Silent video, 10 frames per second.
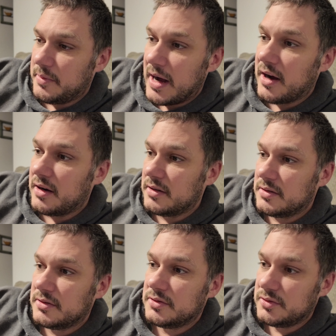rare
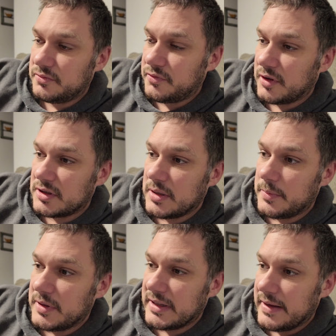for
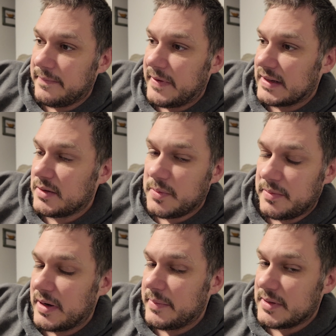someone to get infected
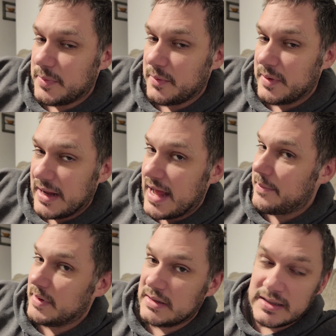with rabies, but when it
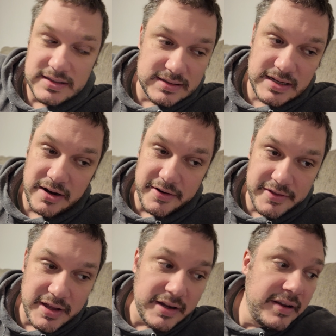happens, it's a scary
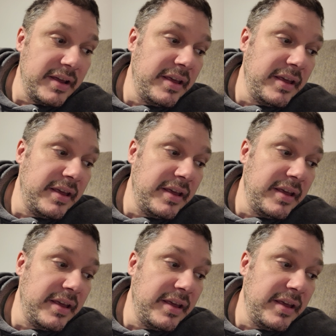thing.